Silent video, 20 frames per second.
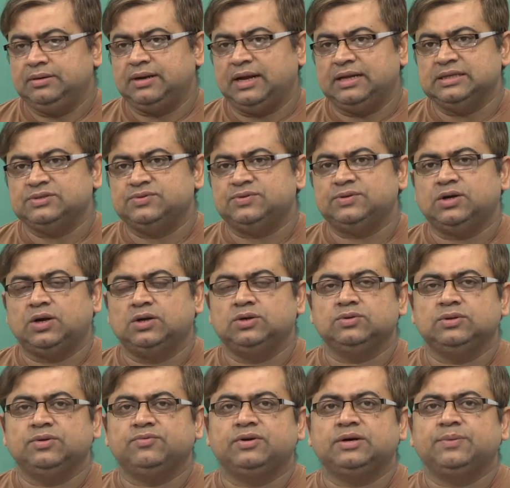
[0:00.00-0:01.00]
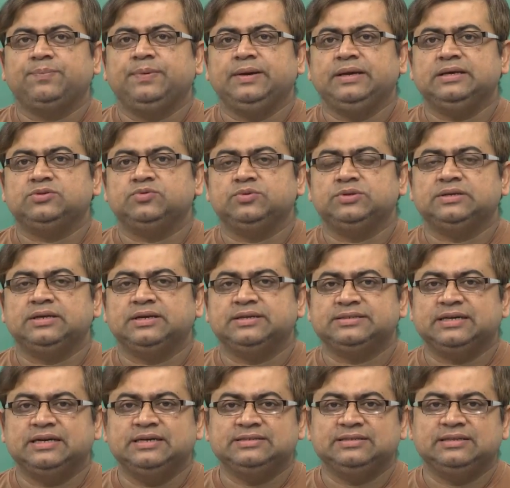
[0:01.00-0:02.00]
transferred onto the workpiece which
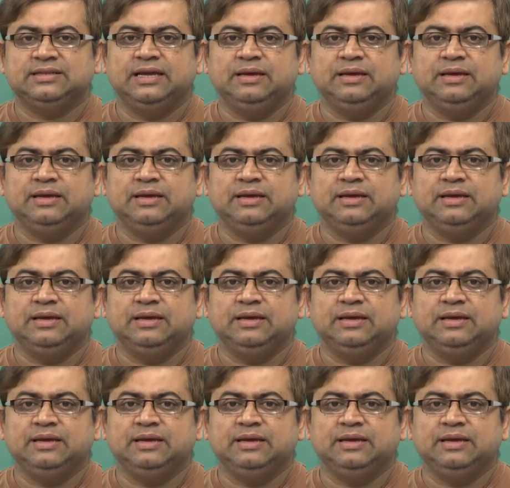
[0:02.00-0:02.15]
results in the